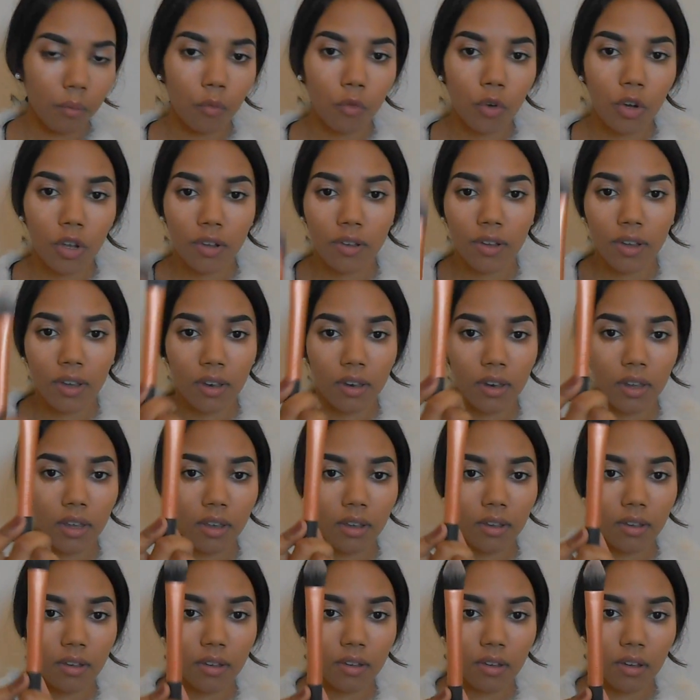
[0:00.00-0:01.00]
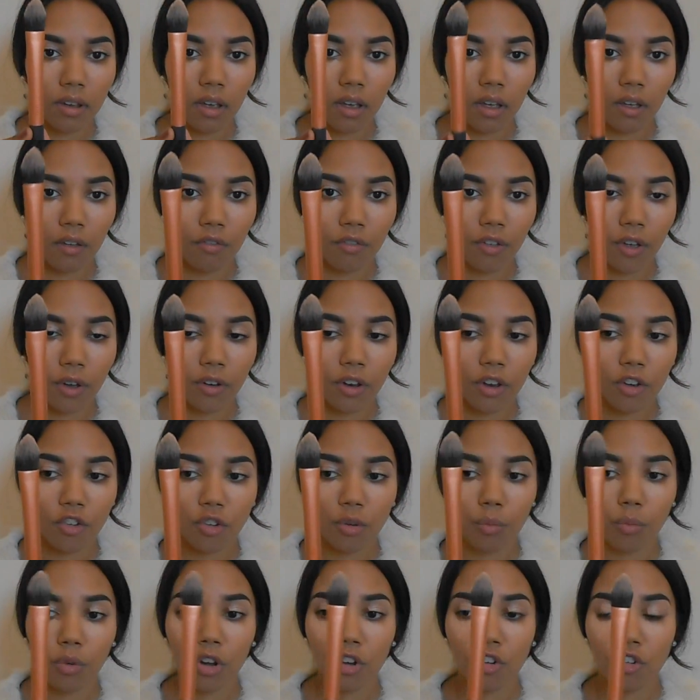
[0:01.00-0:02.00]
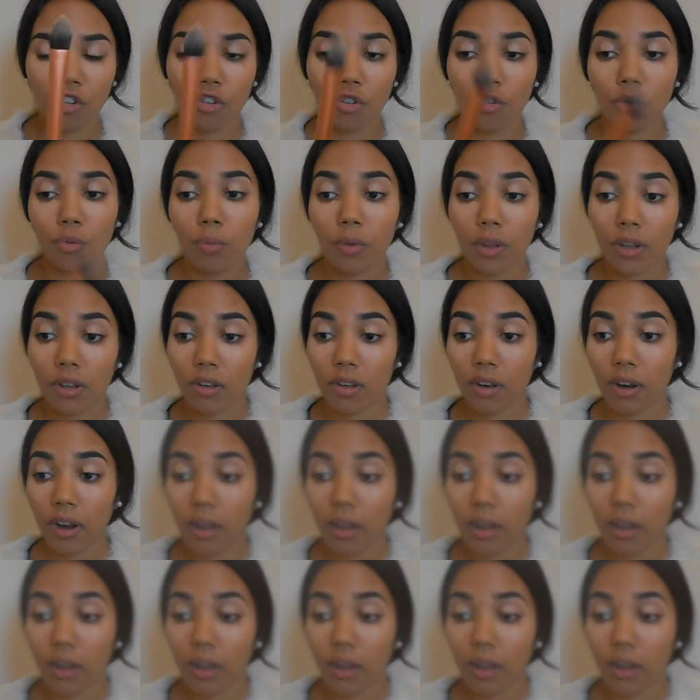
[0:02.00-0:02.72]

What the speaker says: Real Techniques foundation brush to blend it